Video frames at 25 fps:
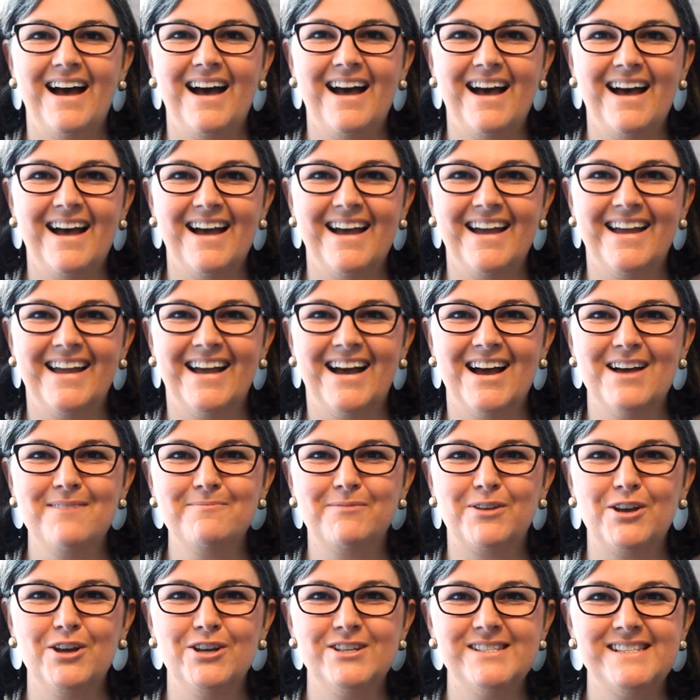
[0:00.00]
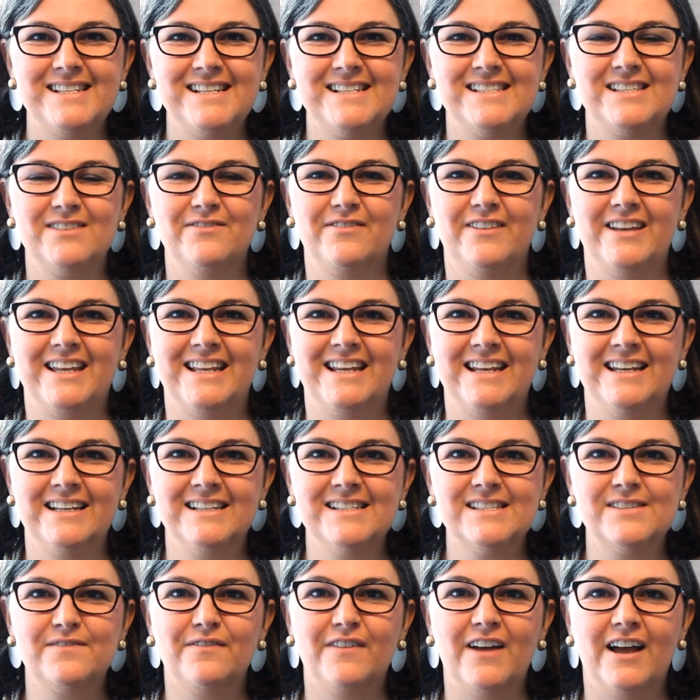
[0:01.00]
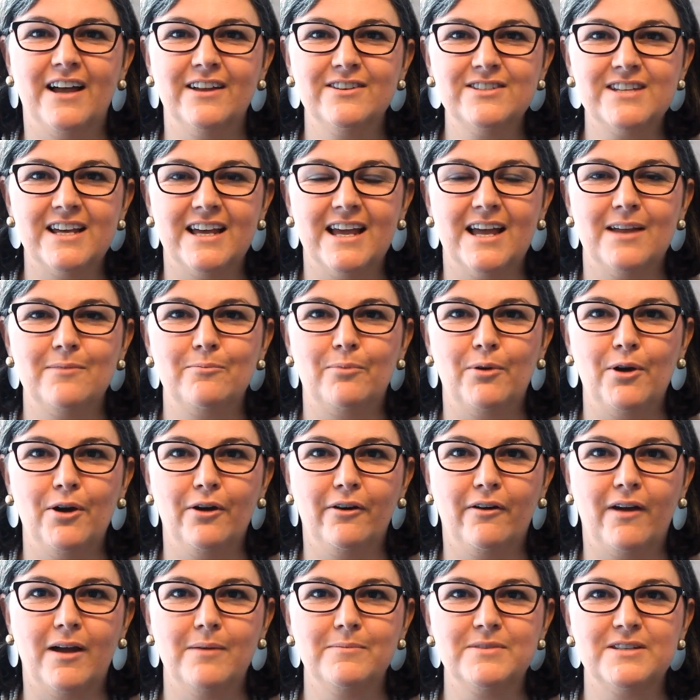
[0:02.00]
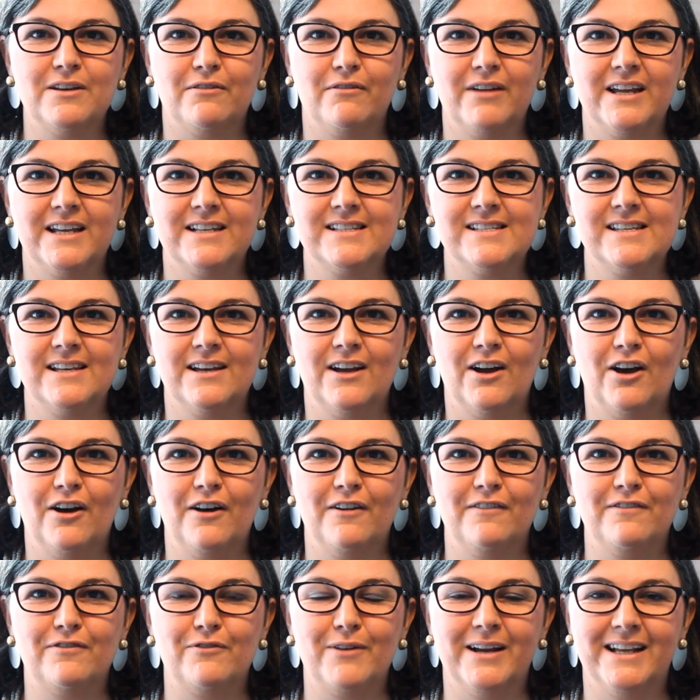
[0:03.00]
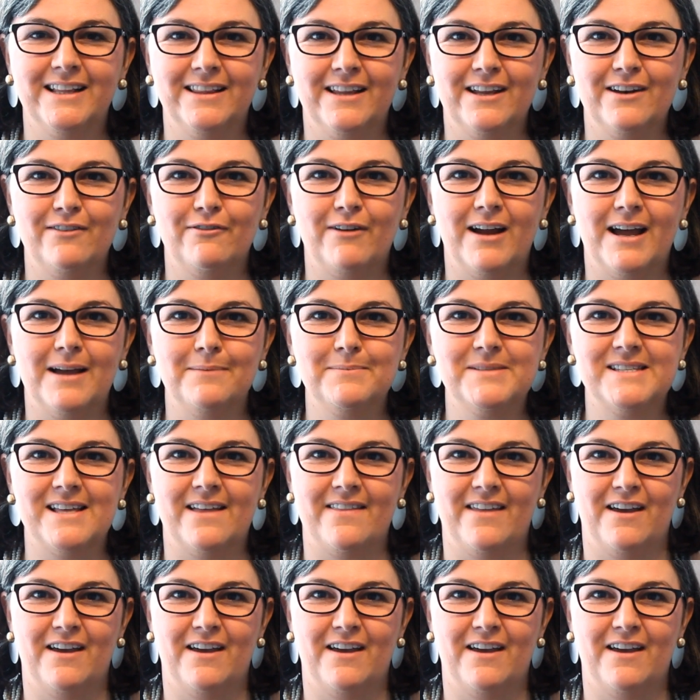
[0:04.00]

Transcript: Hi, I'm Kirsty Savides, founder and program director of Wriggle and Rhyme South